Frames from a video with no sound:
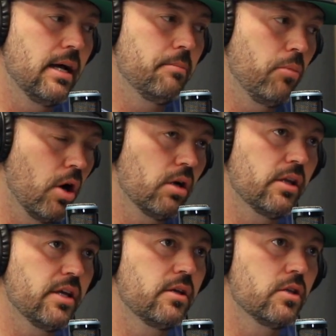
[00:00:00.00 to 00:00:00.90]

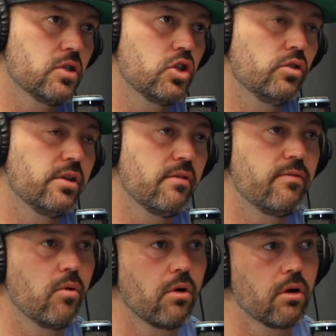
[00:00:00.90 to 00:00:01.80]
Partly consulting
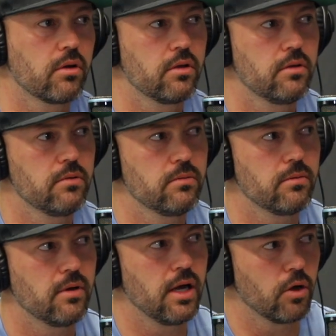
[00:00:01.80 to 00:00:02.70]
for
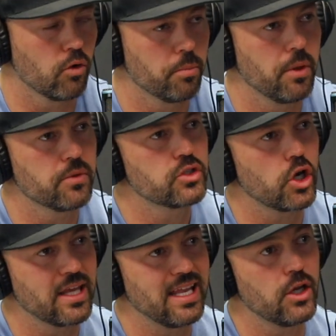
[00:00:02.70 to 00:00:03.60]
a group that was
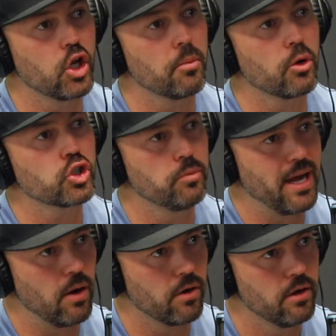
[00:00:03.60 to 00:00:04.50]
starting to get into commercial
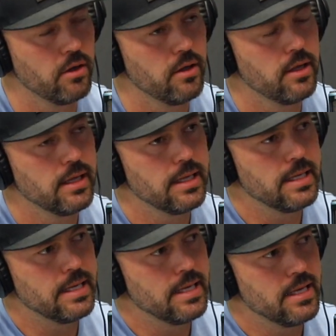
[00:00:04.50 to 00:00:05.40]
power.
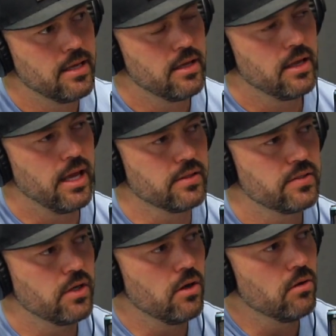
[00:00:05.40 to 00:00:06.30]
And
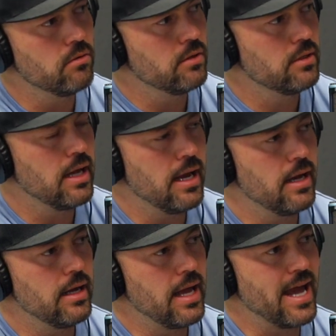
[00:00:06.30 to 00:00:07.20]
so
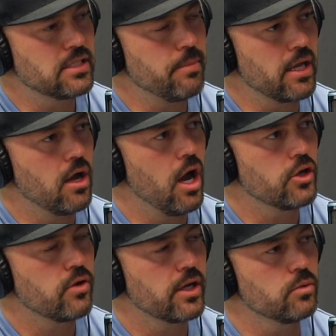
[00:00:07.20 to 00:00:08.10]
as my
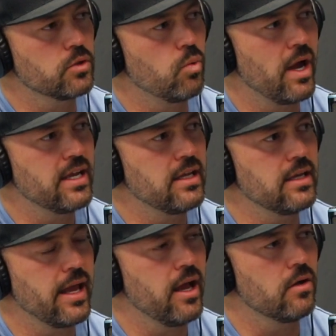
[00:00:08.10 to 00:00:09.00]
contract was winding
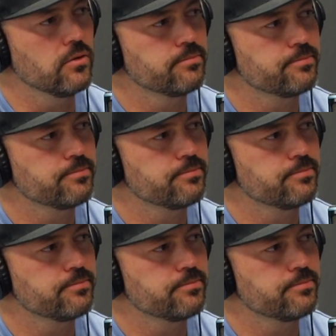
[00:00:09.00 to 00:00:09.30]
down